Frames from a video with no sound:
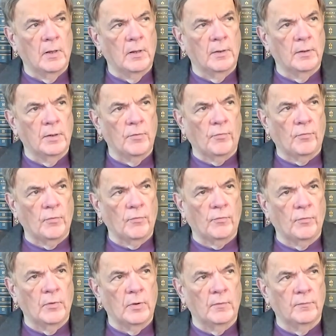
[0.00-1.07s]
He says
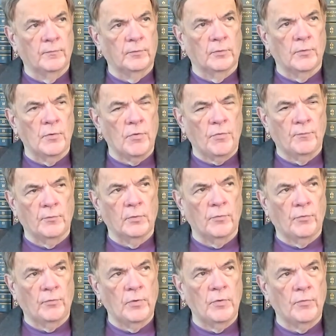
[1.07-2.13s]
they flourish for a
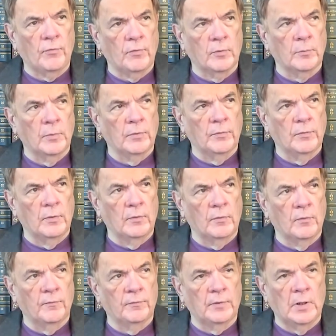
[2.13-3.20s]
season, but then
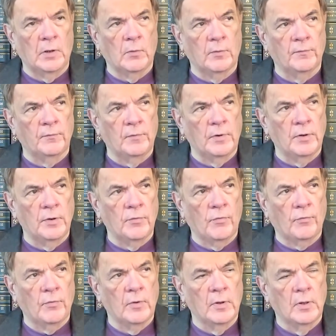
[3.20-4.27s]
the flower
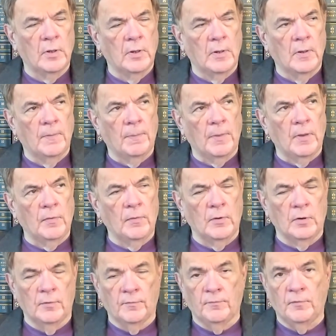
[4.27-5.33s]
fades and then
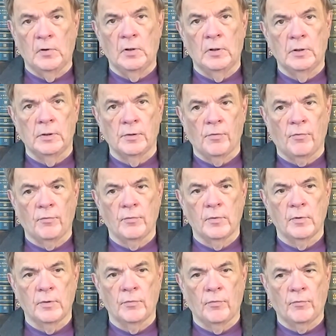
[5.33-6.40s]
it falls.
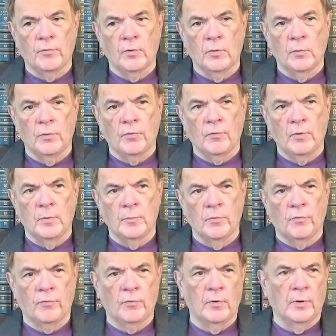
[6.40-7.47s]
And so it's
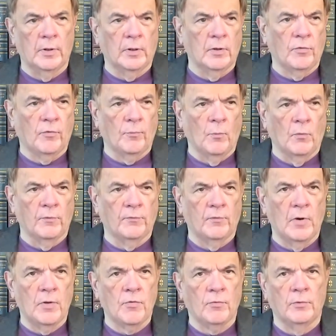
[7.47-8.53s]
almost like it's more
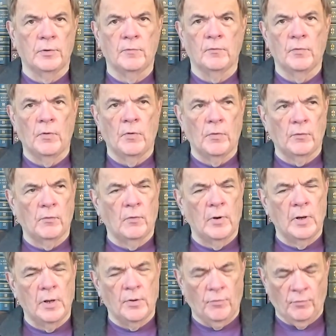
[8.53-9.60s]
fragile even than the
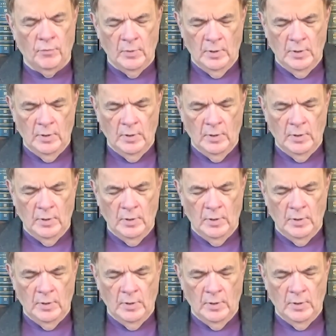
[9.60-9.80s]
grass.